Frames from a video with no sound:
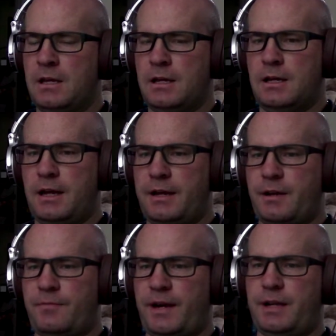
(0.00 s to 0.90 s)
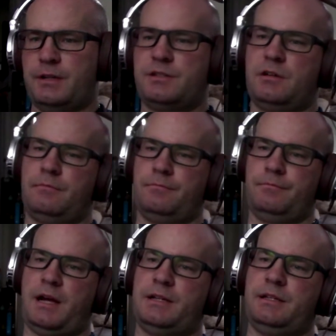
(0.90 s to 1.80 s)
ended up finding some
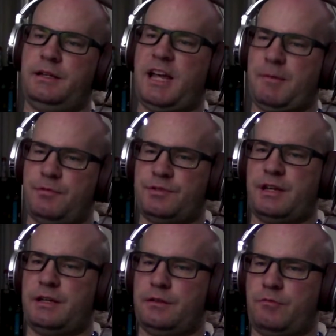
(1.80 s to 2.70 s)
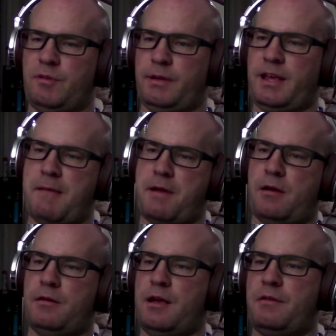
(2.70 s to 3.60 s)
IDE cables that the ribbon came out,
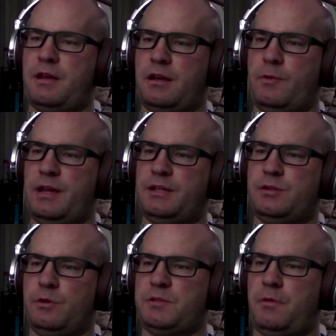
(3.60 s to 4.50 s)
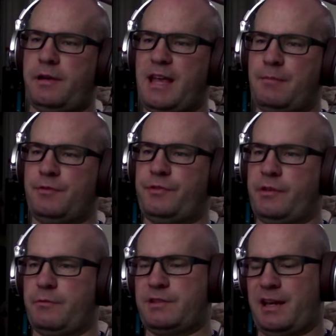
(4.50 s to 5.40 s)
and then it went into a small cable, so that it
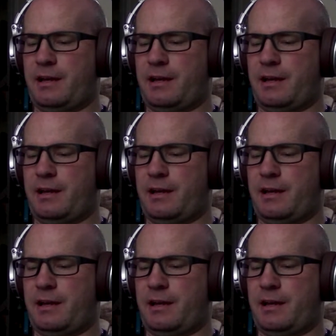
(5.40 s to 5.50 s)
was like